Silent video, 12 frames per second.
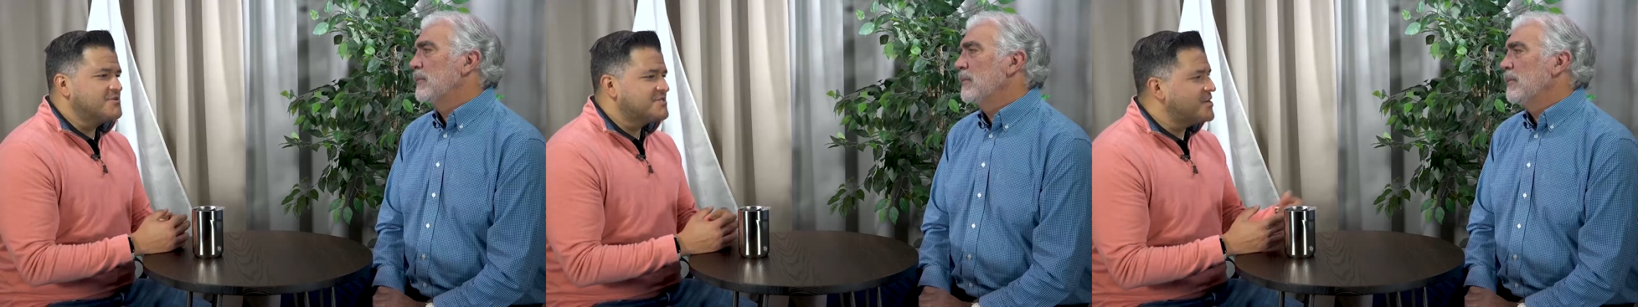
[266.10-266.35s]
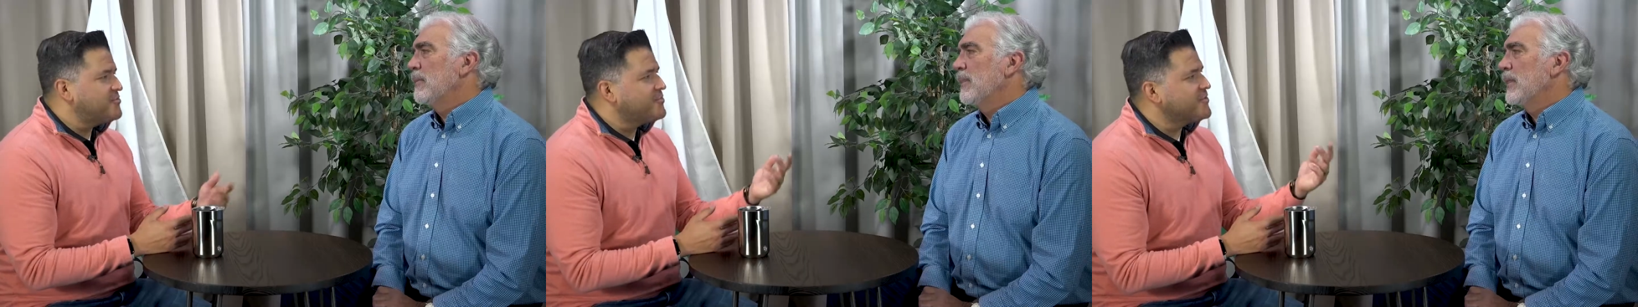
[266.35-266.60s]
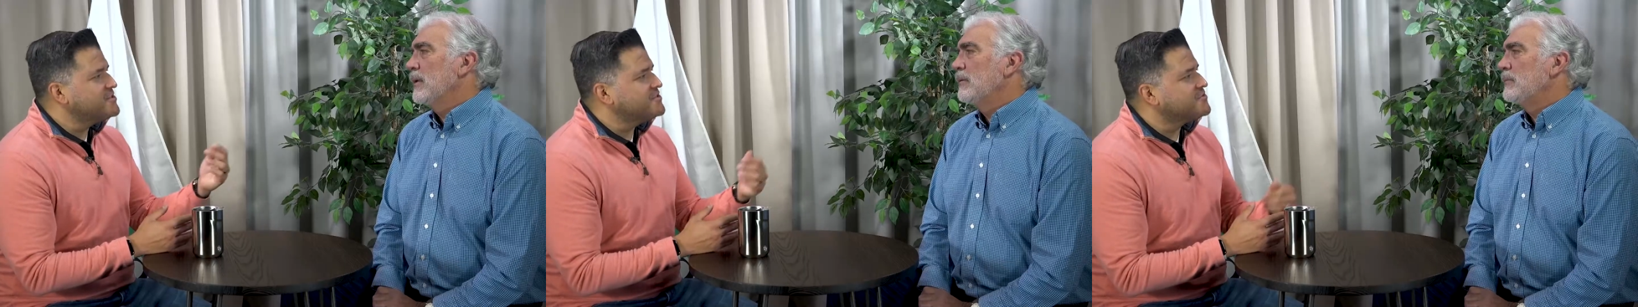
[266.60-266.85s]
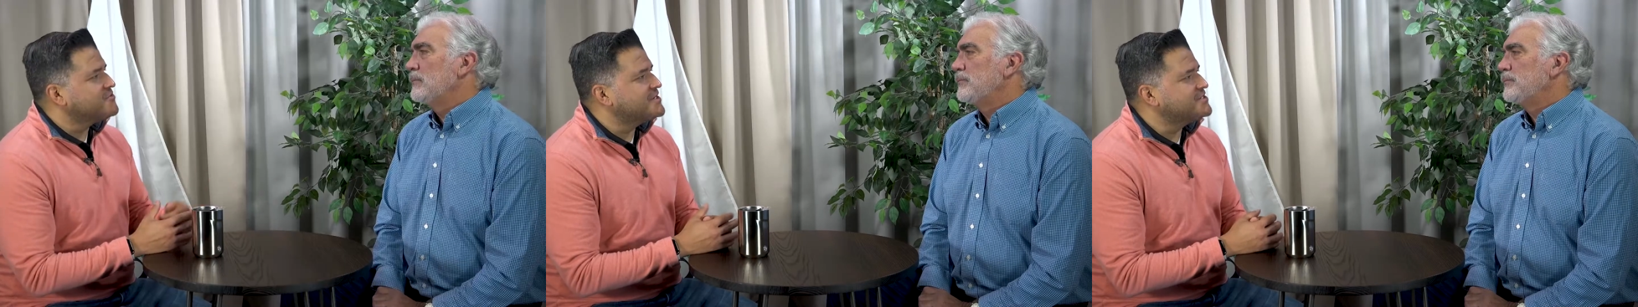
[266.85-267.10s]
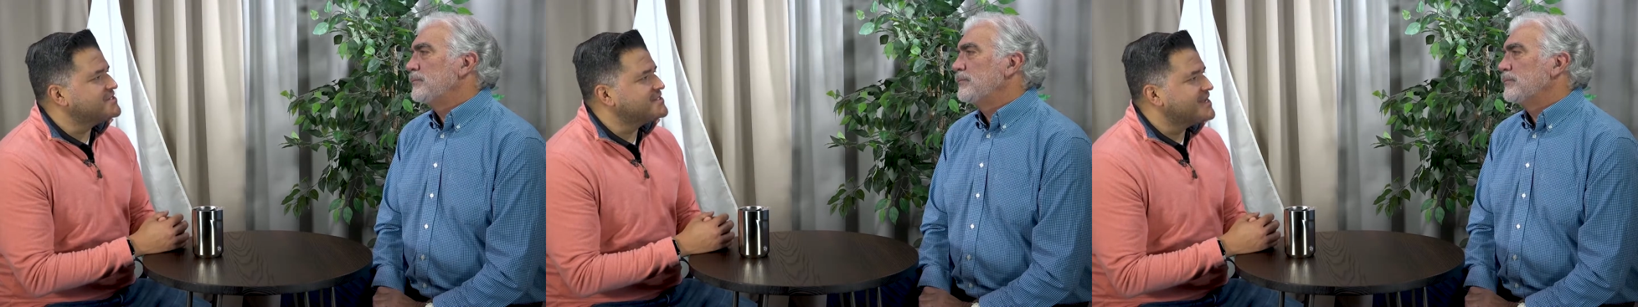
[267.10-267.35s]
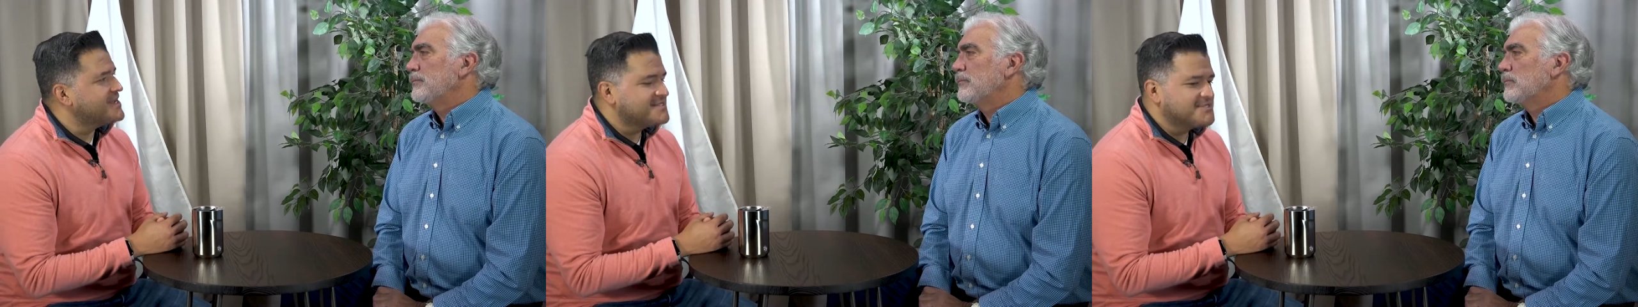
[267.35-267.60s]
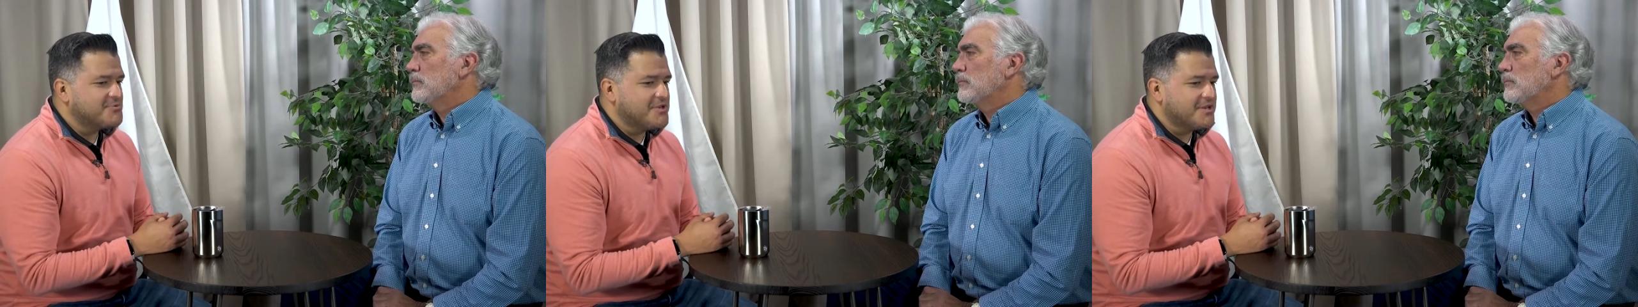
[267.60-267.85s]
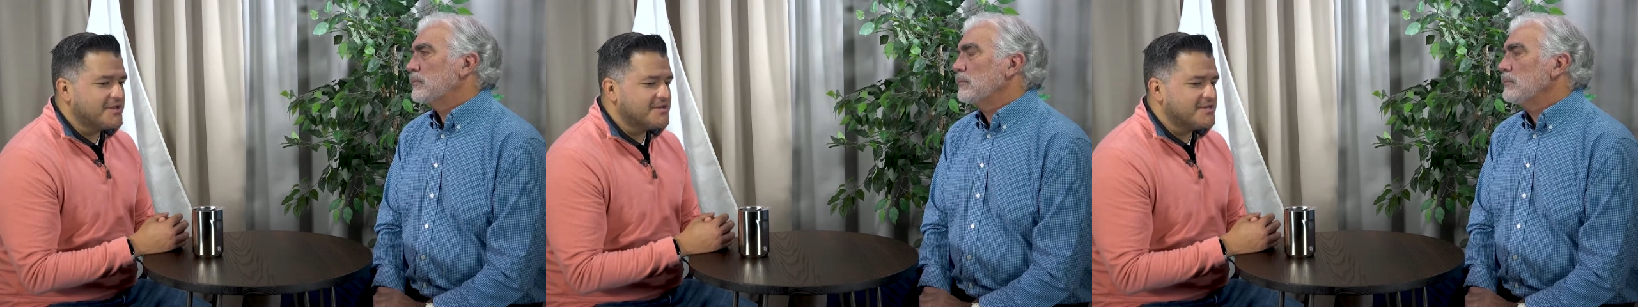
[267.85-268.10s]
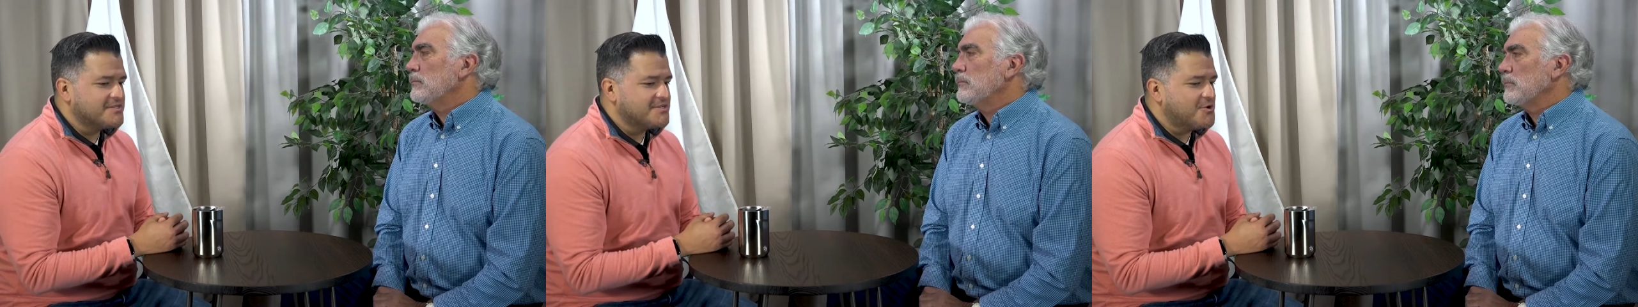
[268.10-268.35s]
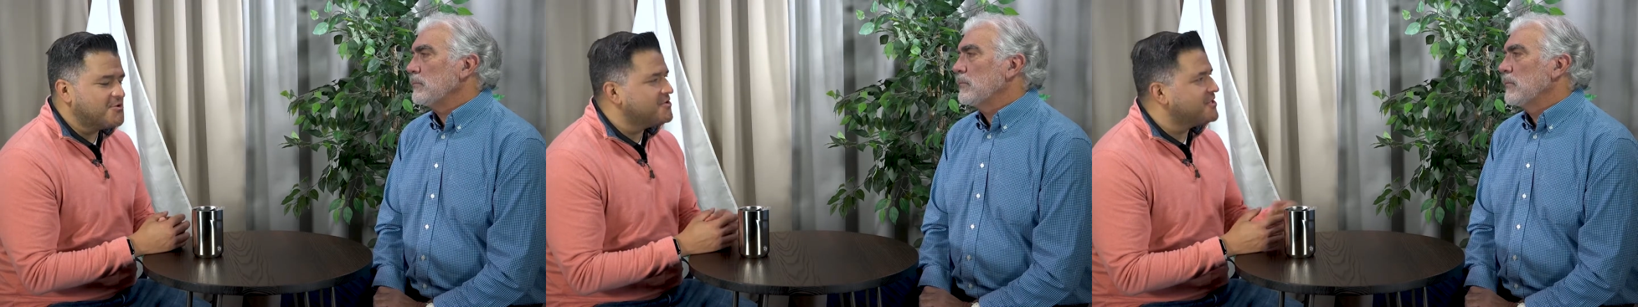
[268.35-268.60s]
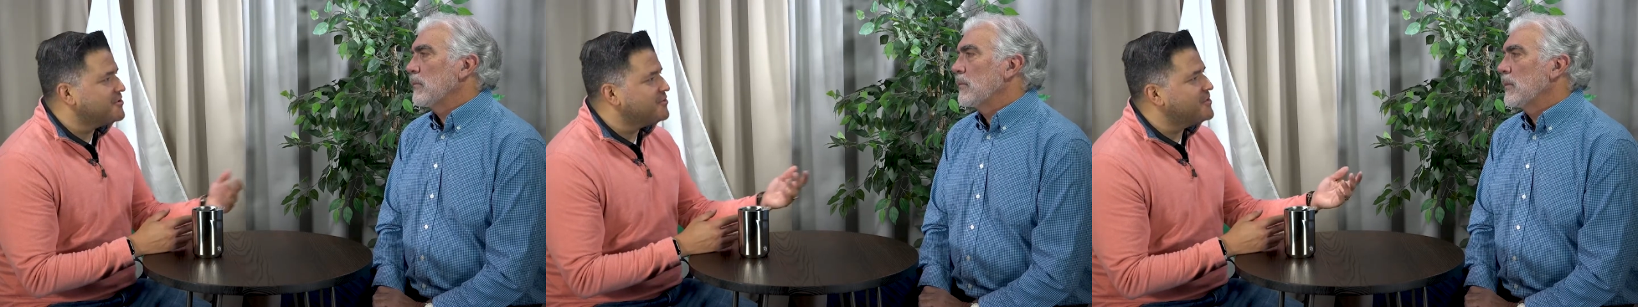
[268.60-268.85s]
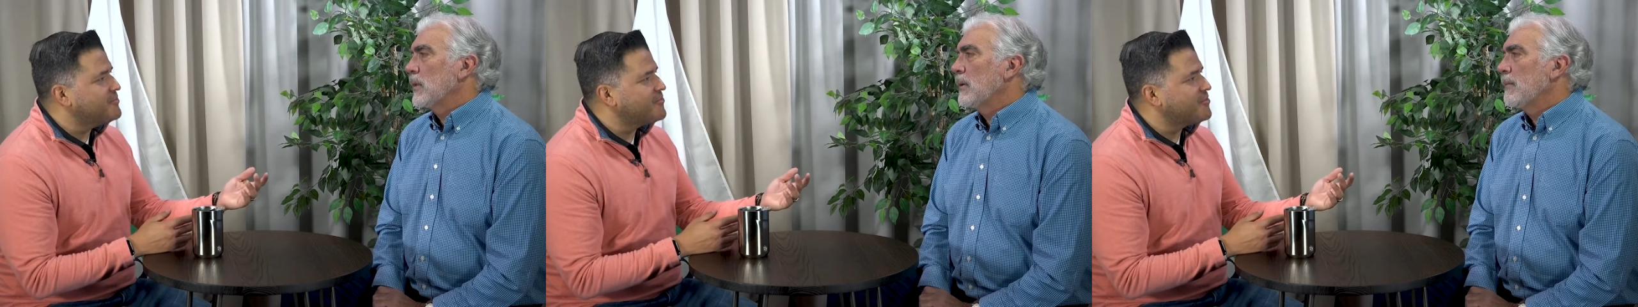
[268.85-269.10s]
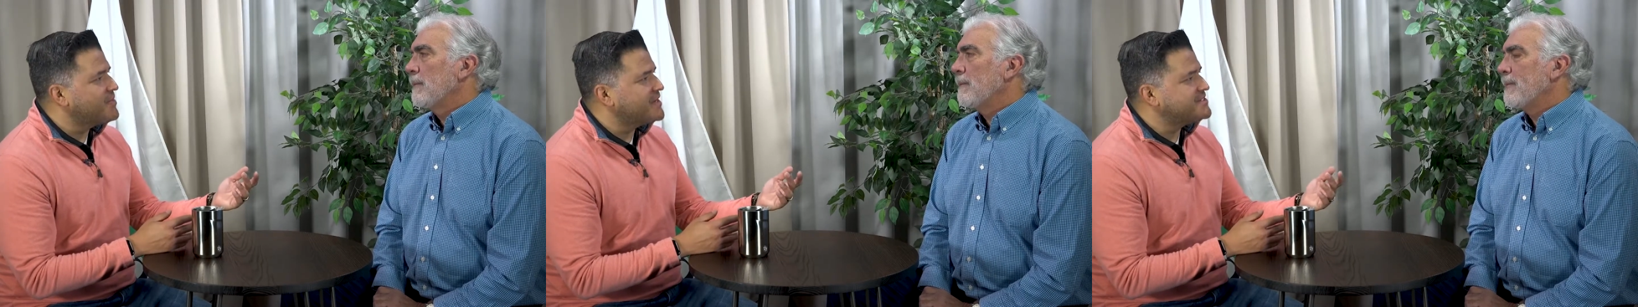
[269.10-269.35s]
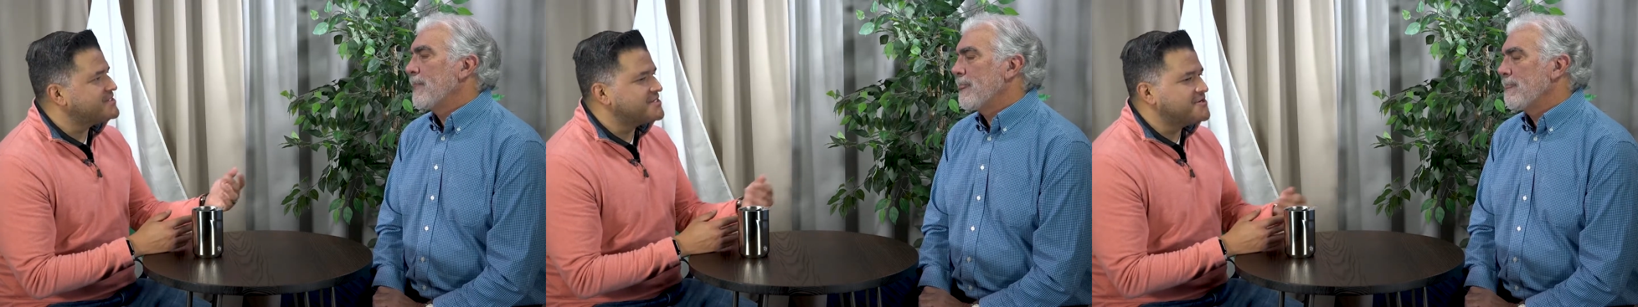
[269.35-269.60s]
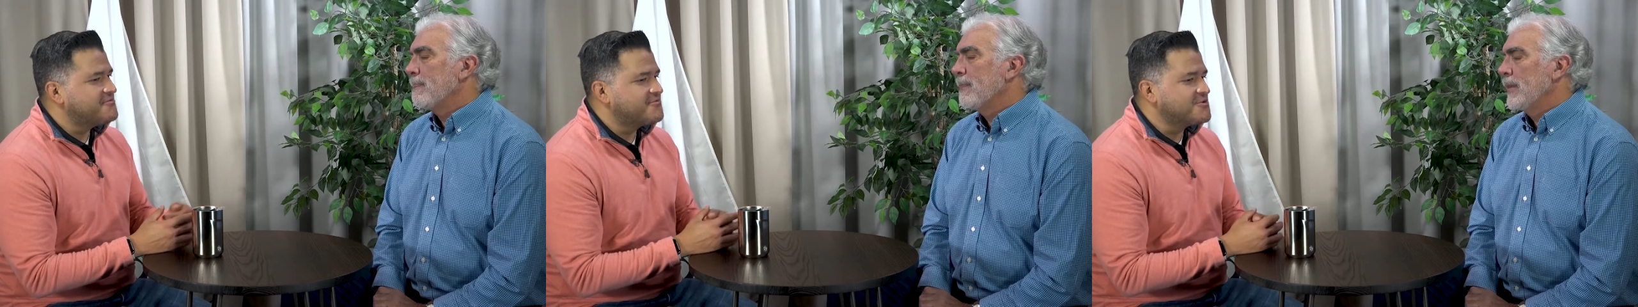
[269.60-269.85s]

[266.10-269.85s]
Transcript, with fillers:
Speaker 1: just a couple personal questions, I guess, as we kind of get to know a little bit more about yourself.